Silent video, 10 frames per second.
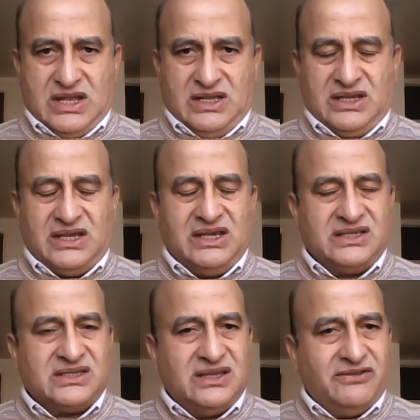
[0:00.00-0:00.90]
In
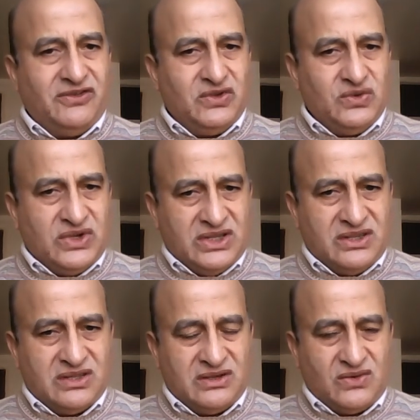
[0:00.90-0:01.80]
case if you do
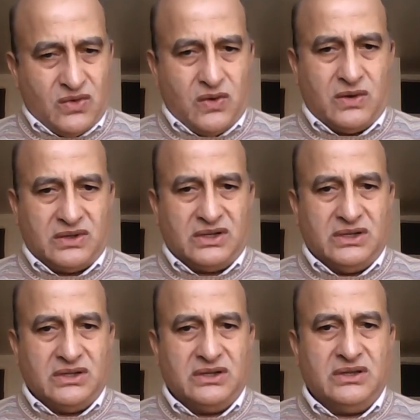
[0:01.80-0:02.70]
anything wrong,
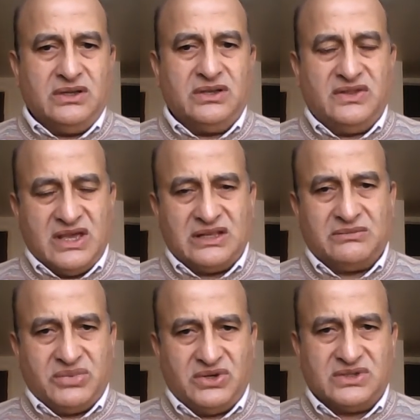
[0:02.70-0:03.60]

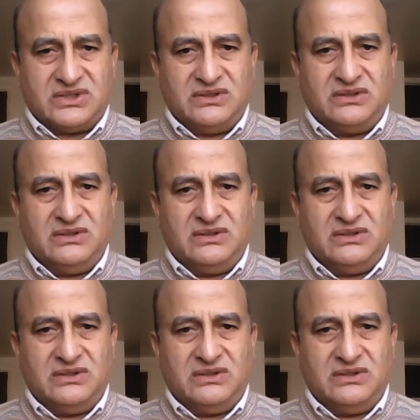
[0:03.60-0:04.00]
that person